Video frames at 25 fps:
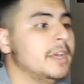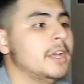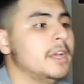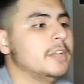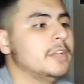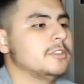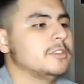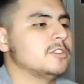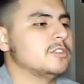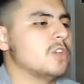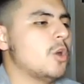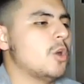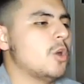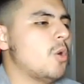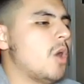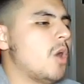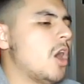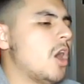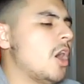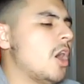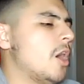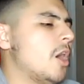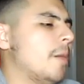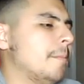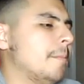
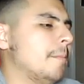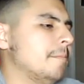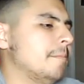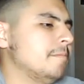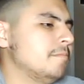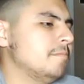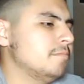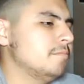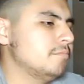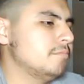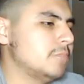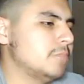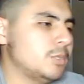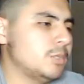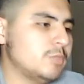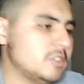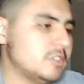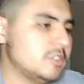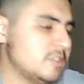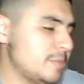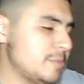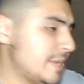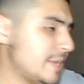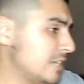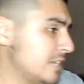So but it
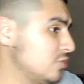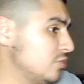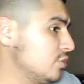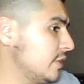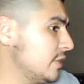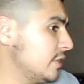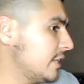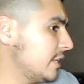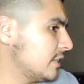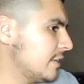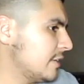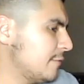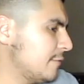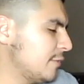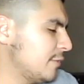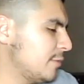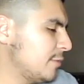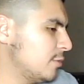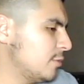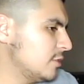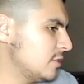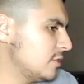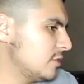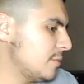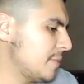wasn't a bad track. Definitely
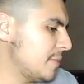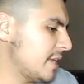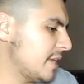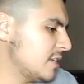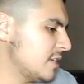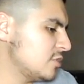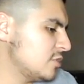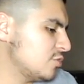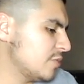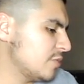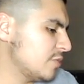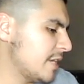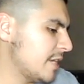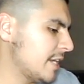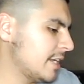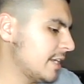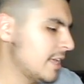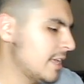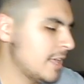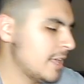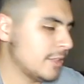wasn't a bad track.